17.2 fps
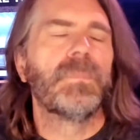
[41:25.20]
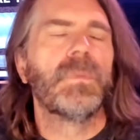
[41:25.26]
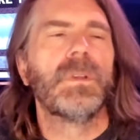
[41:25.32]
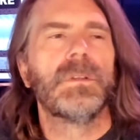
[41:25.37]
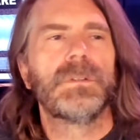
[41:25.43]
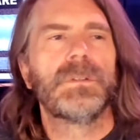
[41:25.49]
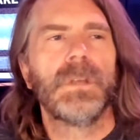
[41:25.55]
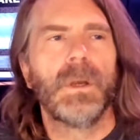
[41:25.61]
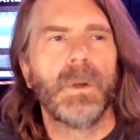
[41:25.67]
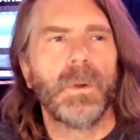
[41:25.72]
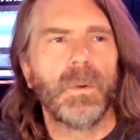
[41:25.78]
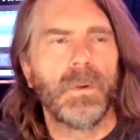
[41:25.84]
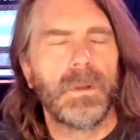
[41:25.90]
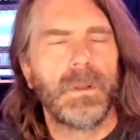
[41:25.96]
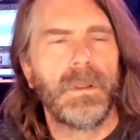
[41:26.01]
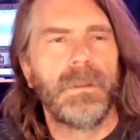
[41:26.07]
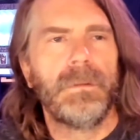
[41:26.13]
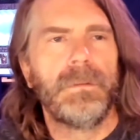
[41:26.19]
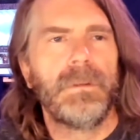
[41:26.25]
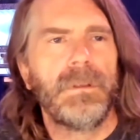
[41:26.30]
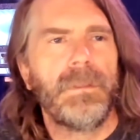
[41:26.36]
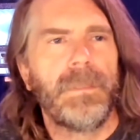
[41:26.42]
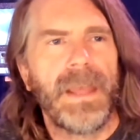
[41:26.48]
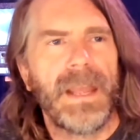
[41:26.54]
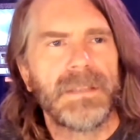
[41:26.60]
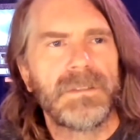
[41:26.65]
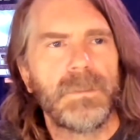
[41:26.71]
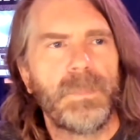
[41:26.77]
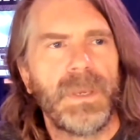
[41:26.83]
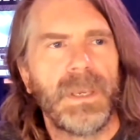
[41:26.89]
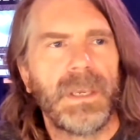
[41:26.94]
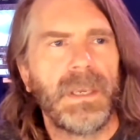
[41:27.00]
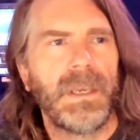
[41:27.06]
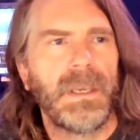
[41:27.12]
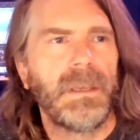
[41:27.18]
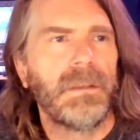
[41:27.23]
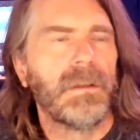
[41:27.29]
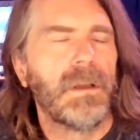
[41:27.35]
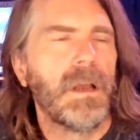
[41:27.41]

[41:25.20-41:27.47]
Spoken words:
So that's a biggie.